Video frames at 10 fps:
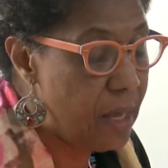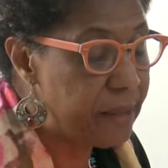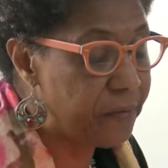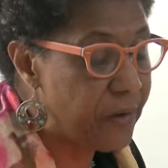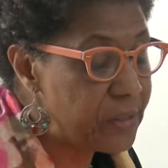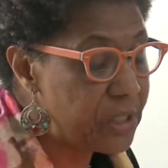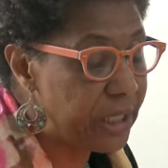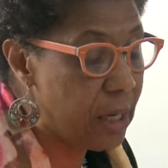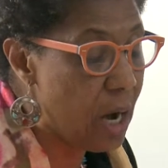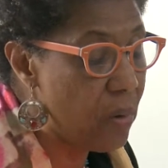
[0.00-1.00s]
The
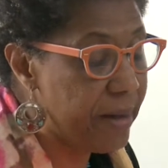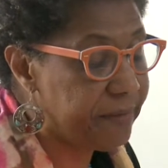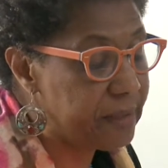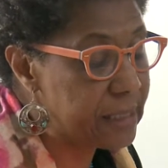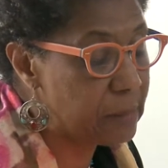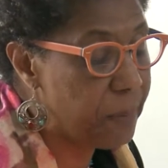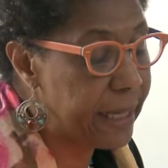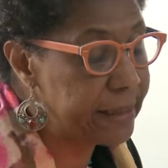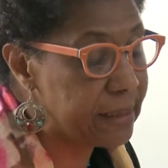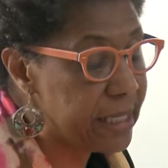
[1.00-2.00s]
frontier, however,
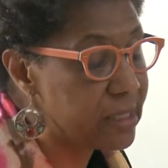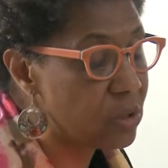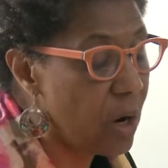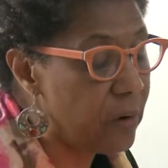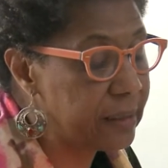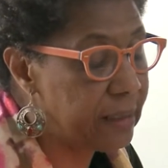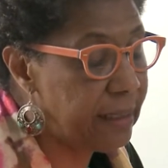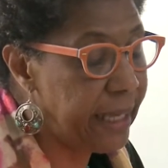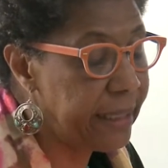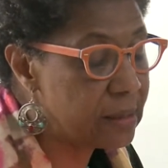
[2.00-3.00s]
despite its historical
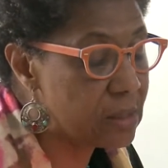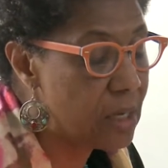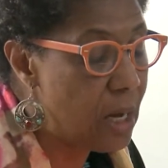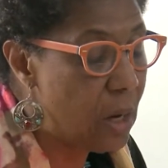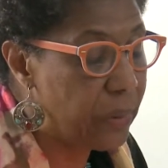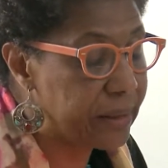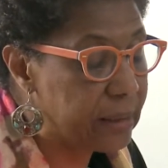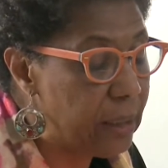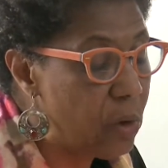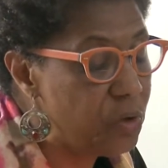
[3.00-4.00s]
links with
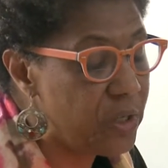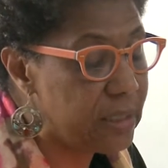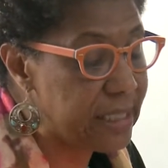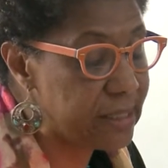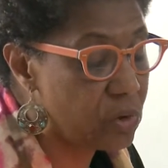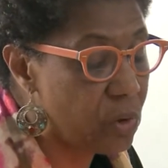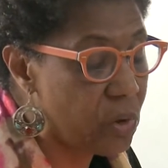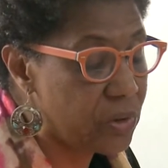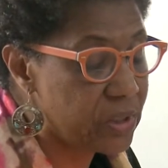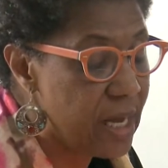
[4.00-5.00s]
colonial
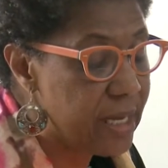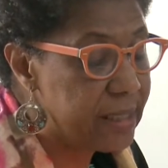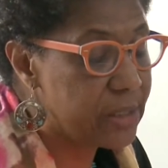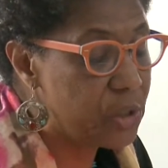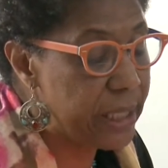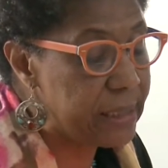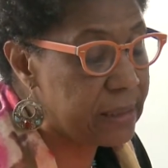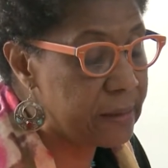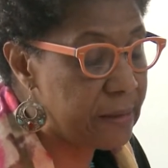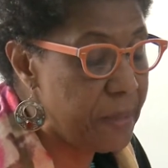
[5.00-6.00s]
discourse,
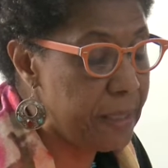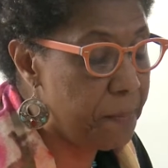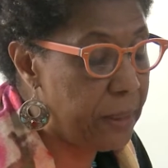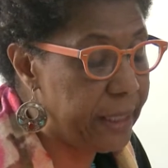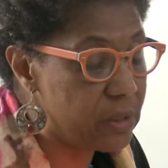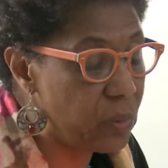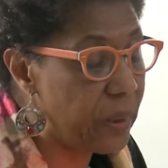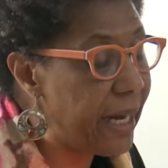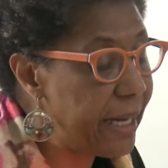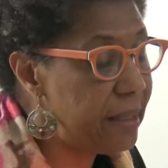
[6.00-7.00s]
suggested to me a place
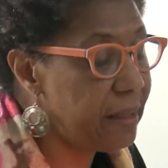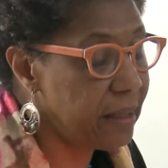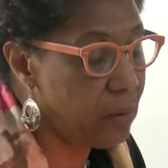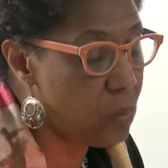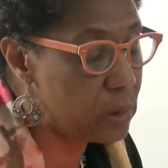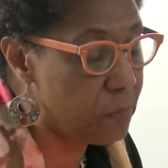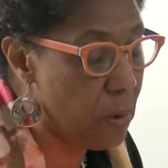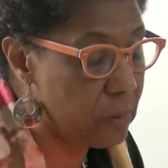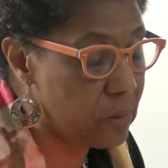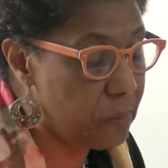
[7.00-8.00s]
where anything was
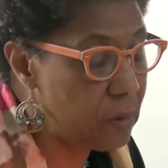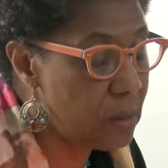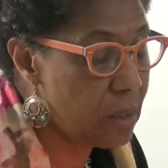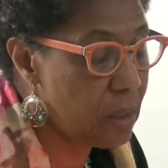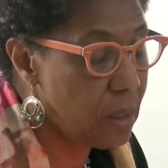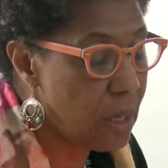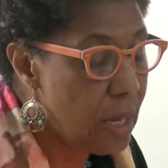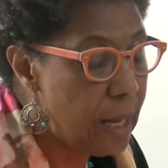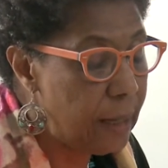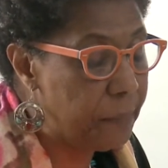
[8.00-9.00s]
possible,
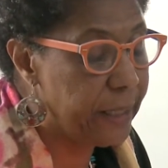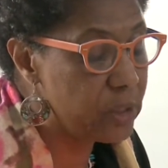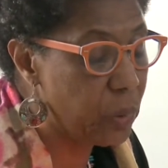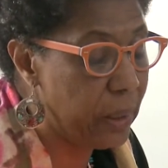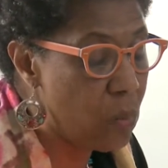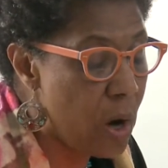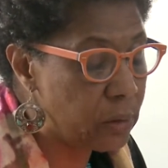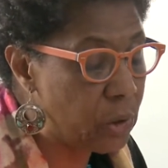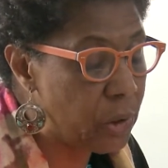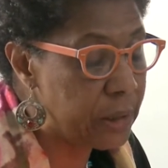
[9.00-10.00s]
a place where
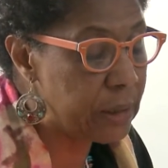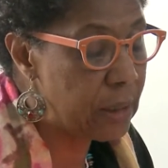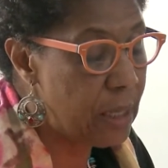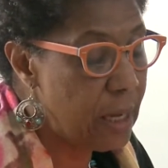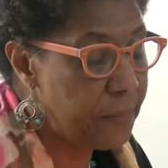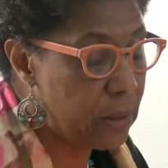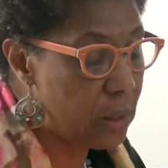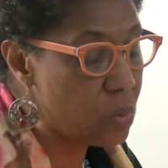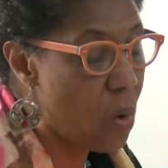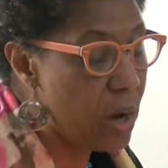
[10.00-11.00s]
one could,
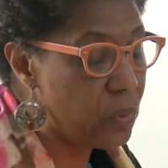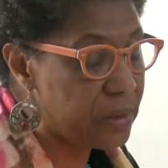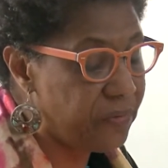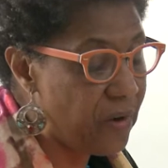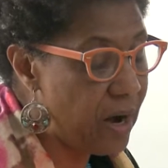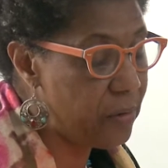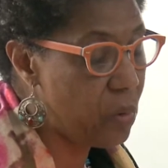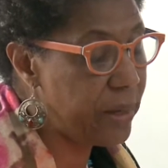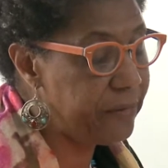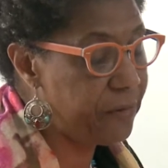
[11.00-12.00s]
because one was far
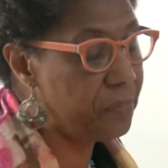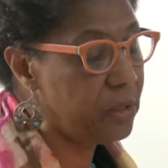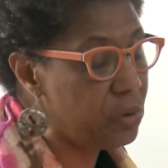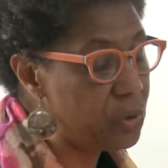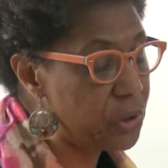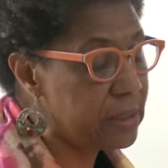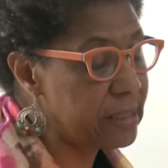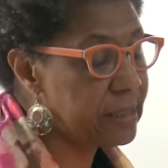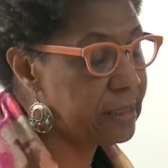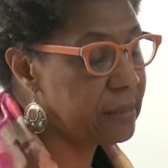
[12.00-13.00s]
away from the usual
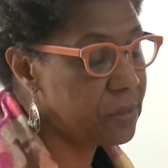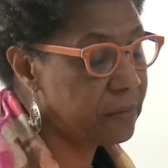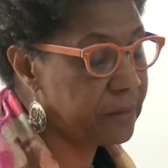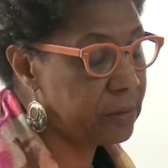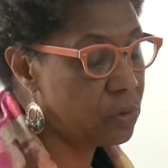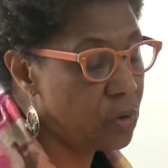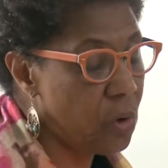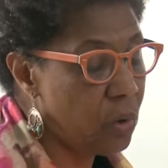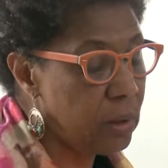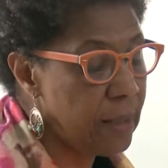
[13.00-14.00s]
systems of
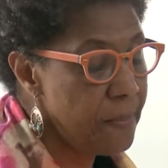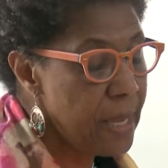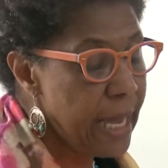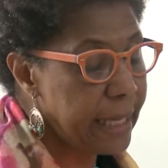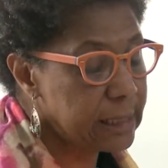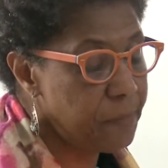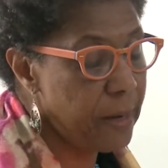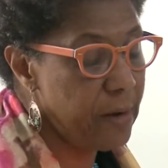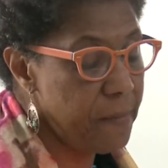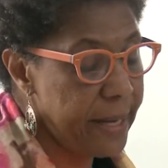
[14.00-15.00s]
control,
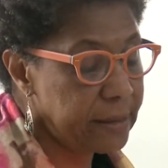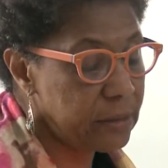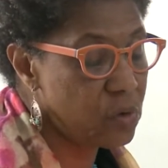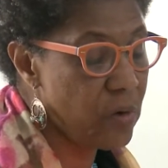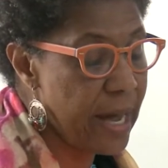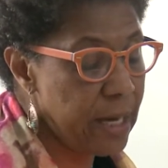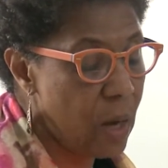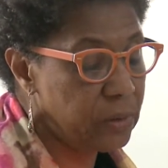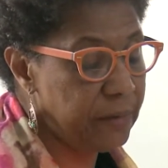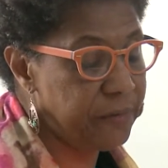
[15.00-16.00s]
experiment and try
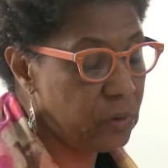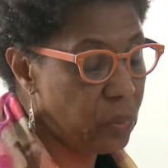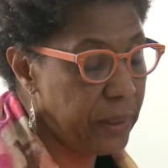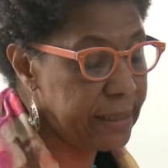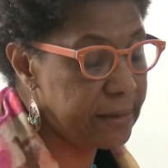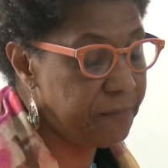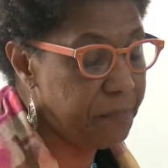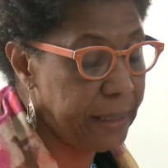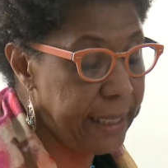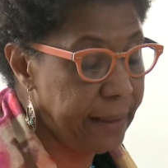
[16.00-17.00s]
out different ways of
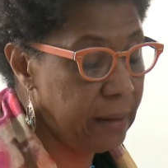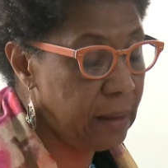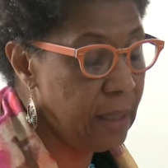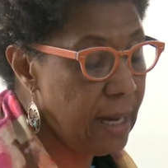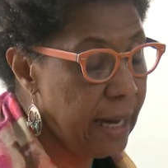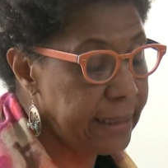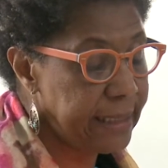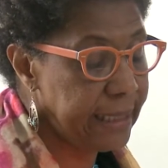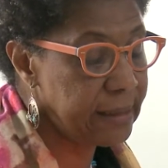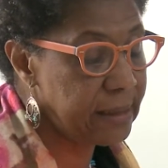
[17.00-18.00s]
being,
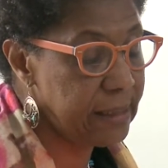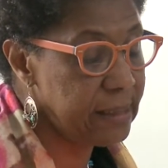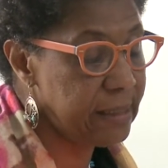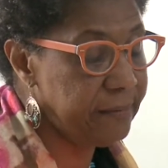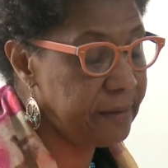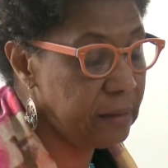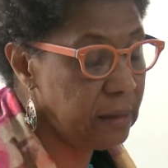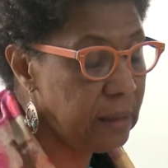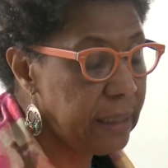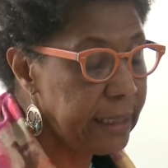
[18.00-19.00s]
identities
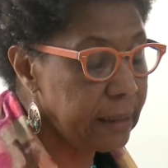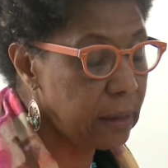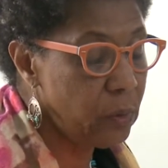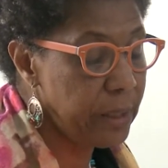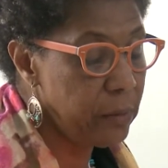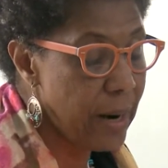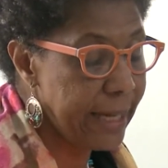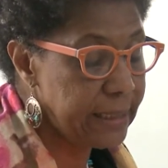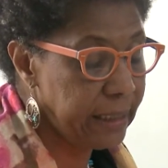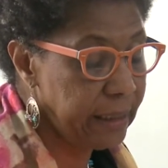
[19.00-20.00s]
even, including
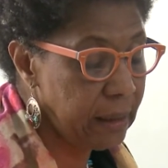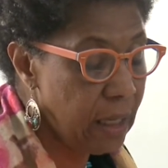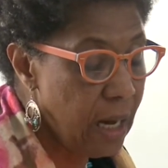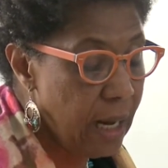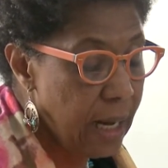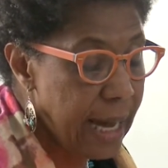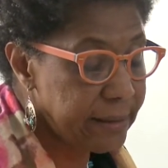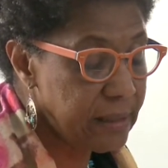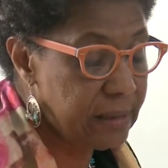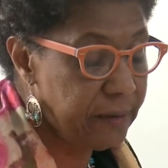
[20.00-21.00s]
writing
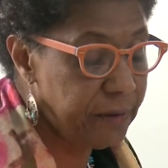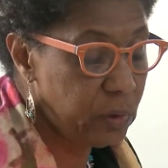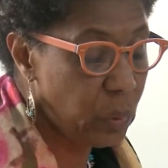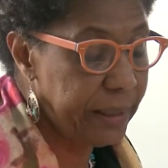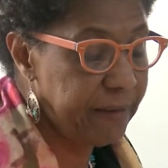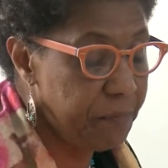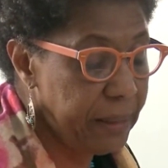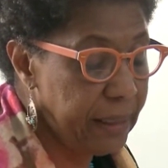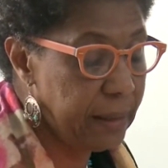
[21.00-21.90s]
as a different way of being